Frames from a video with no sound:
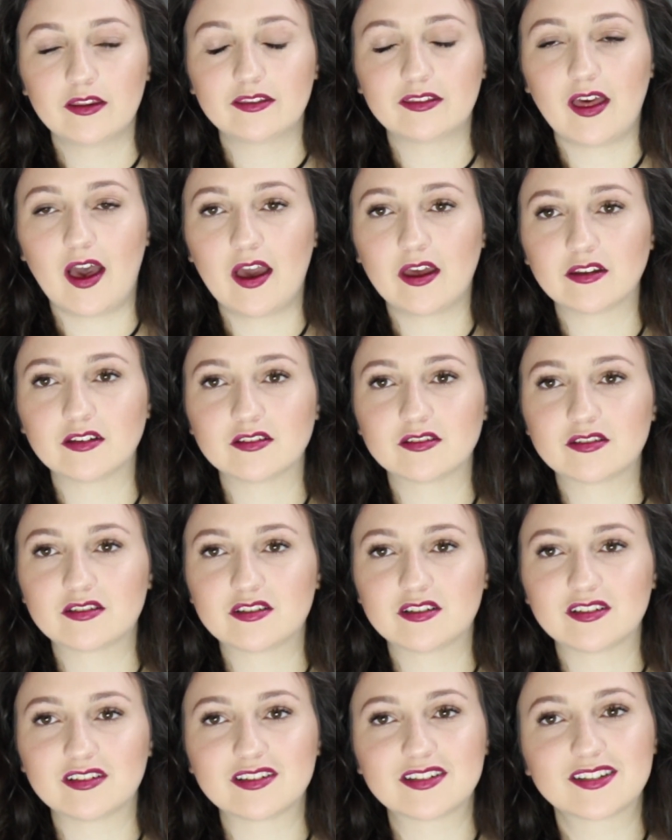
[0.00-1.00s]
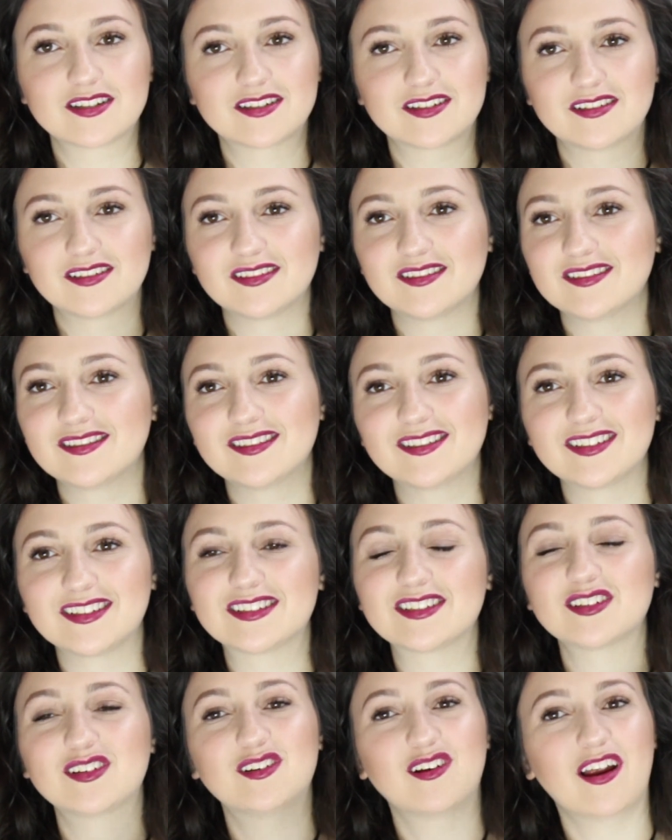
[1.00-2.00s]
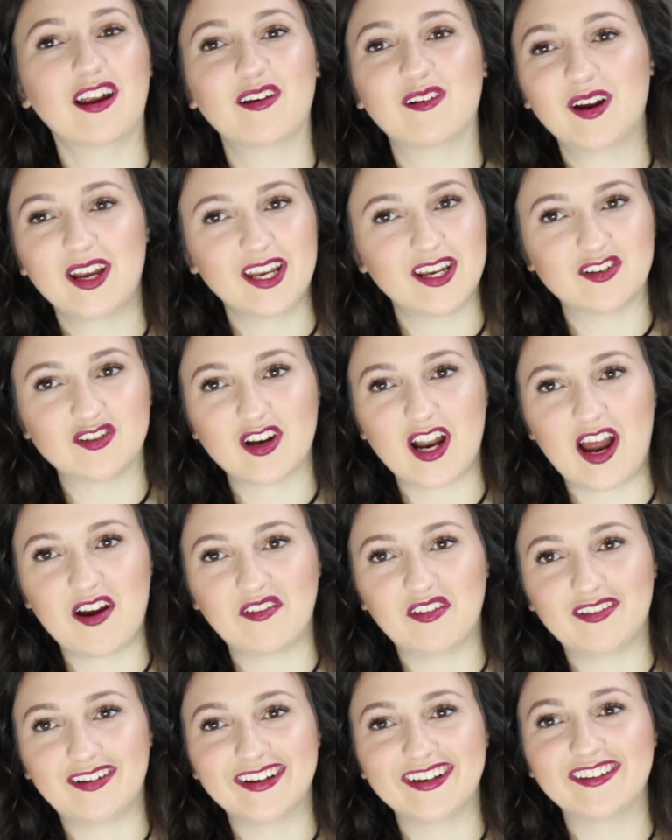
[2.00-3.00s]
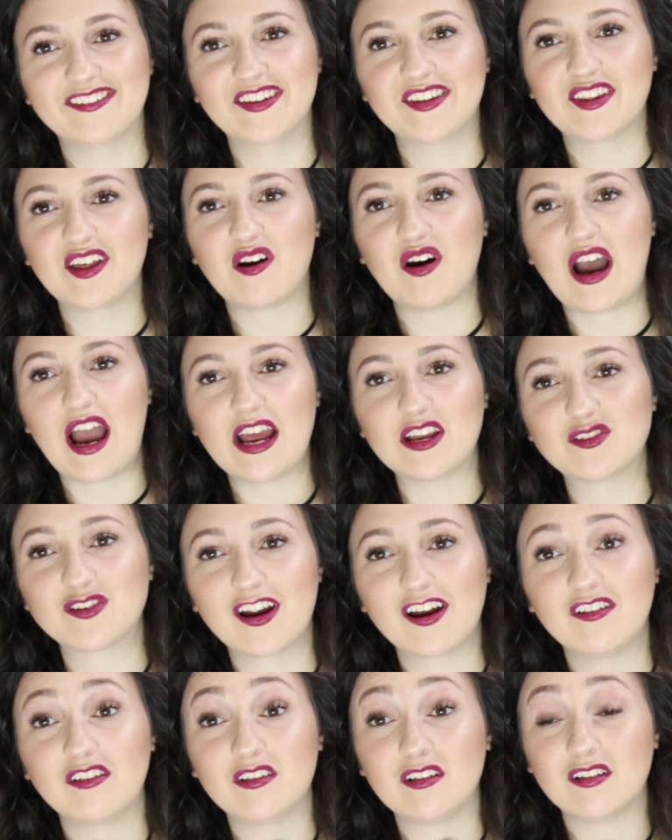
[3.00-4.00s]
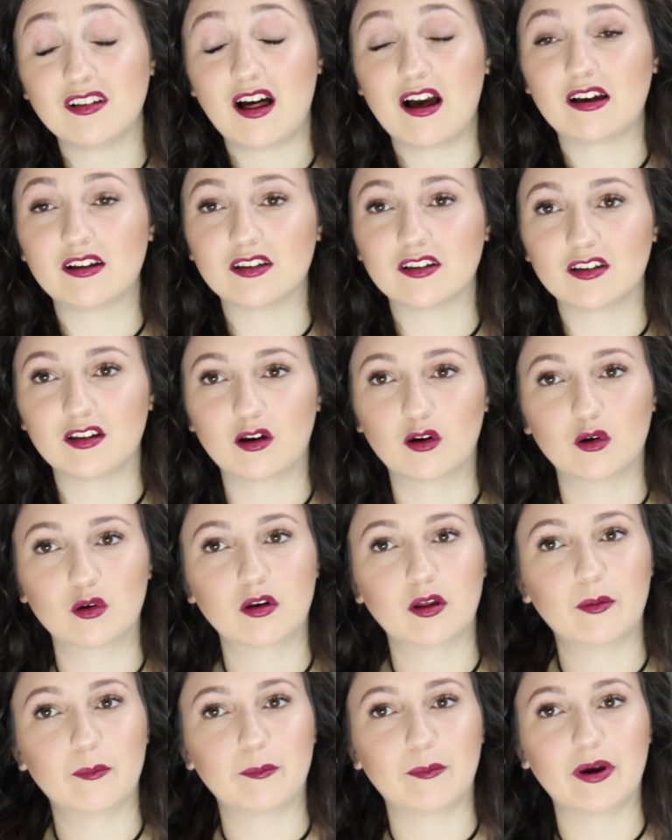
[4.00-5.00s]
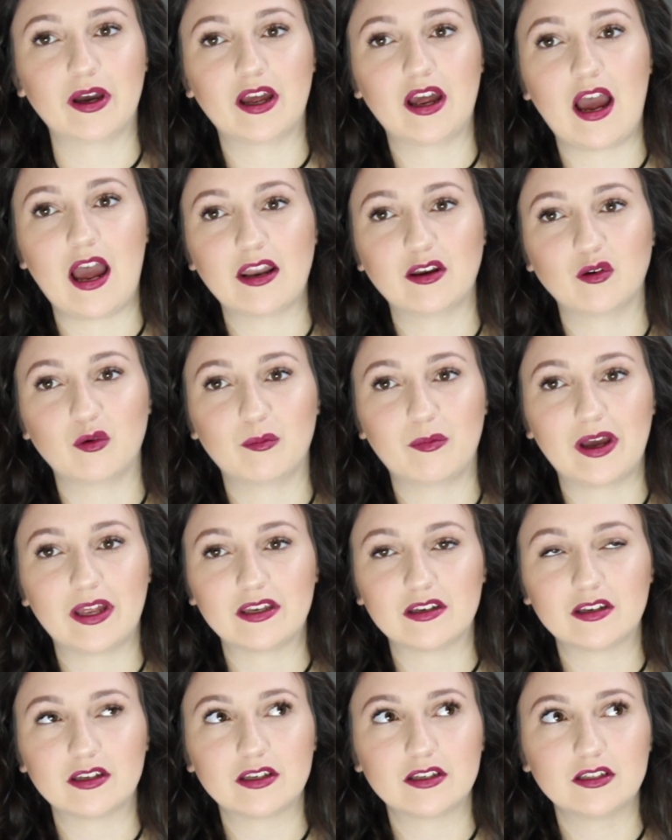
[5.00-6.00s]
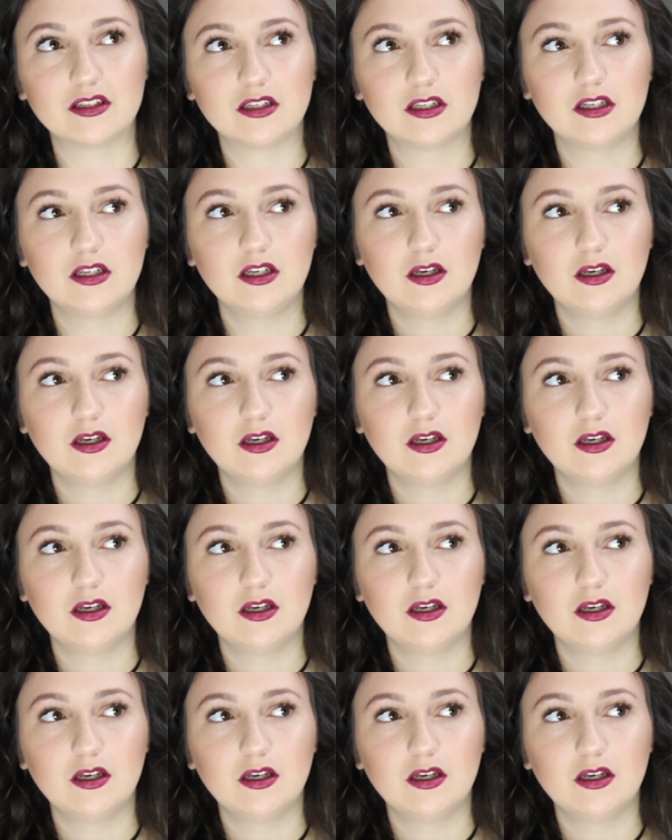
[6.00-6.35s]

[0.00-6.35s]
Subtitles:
That is just, it's a great way to travel. Even though I travel a lot alone, but I don't mind it.